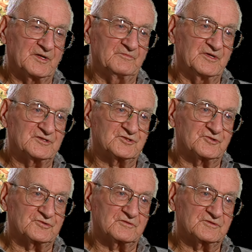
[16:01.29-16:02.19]
being
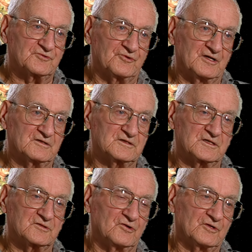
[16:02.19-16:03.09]
shrunk
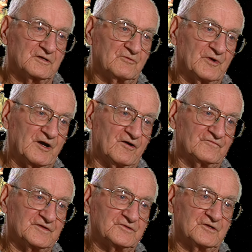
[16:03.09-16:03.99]
and going way
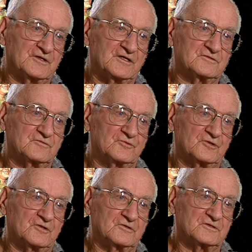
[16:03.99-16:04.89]
off into another
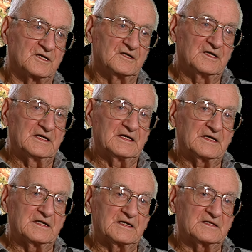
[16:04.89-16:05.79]
world,
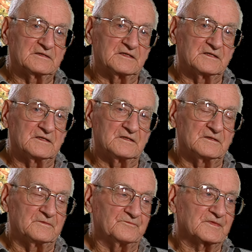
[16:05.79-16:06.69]
and
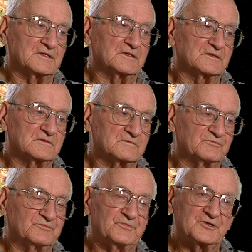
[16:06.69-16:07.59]
a
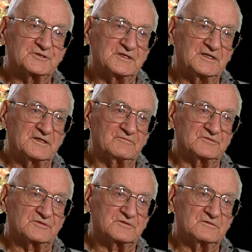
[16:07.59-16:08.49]
person in it
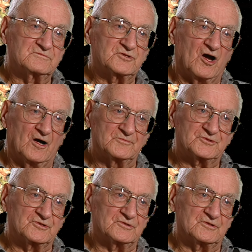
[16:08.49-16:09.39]
was
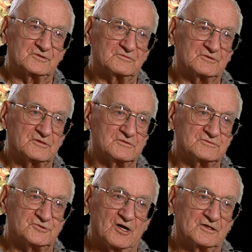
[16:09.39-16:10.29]
Thompson or
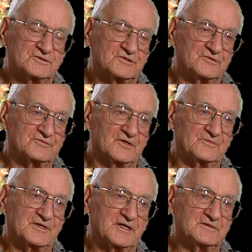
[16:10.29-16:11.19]
Johnson or
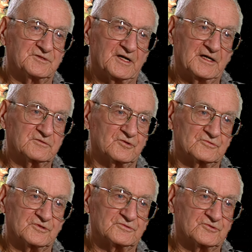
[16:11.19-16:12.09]
something, and Jack
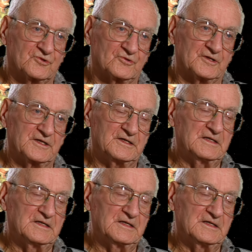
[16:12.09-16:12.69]
took the story,